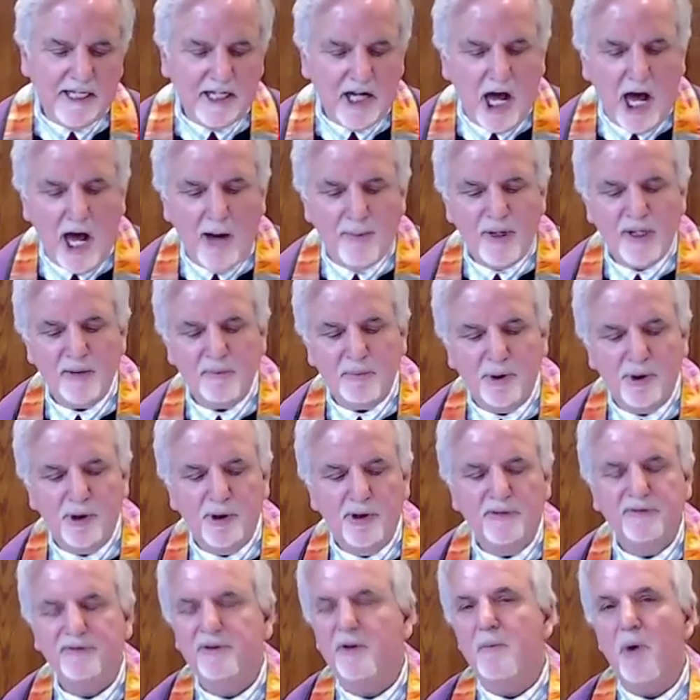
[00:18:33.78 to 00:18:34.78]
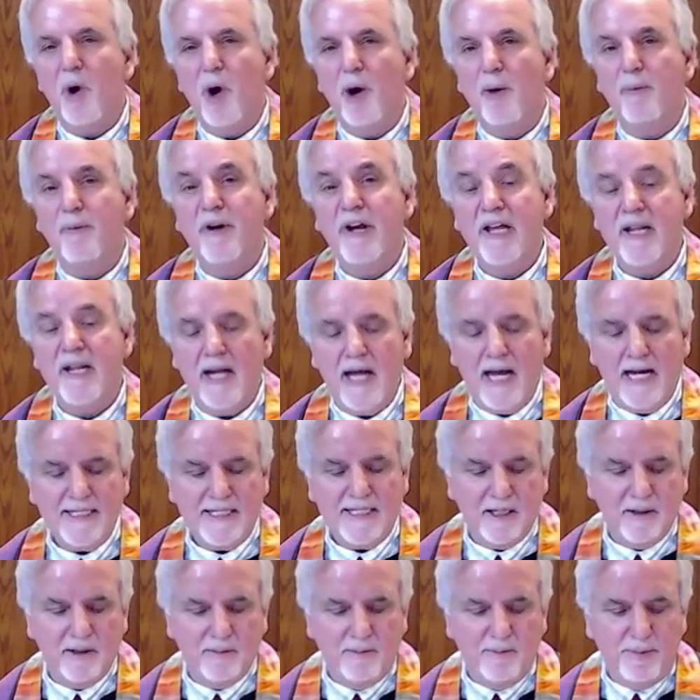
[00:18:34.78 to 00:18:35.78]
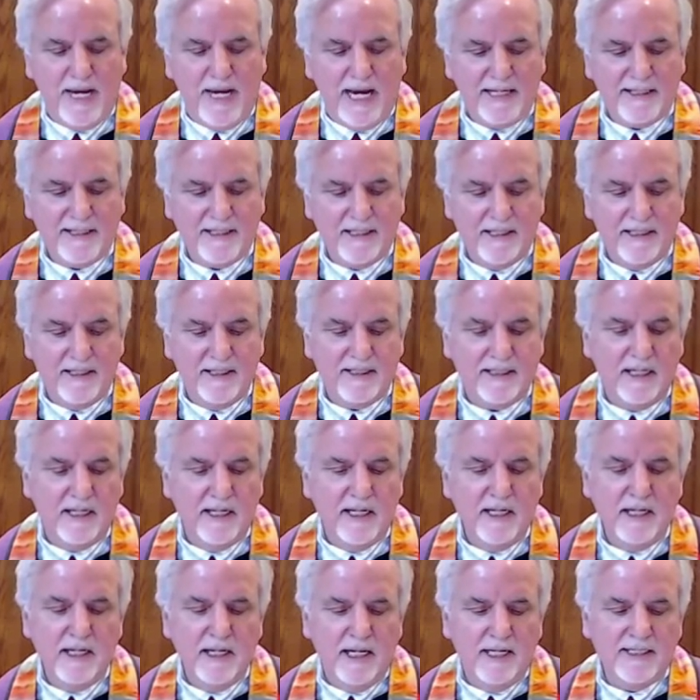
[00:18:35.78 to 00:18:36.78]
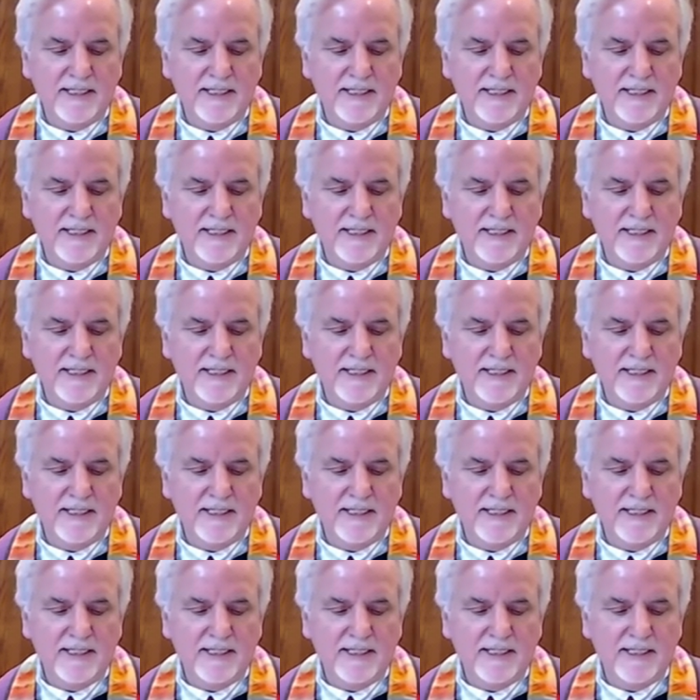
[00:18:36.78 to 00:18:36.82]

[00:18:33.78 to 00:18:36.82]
Like a comet pulled from orbit as it passes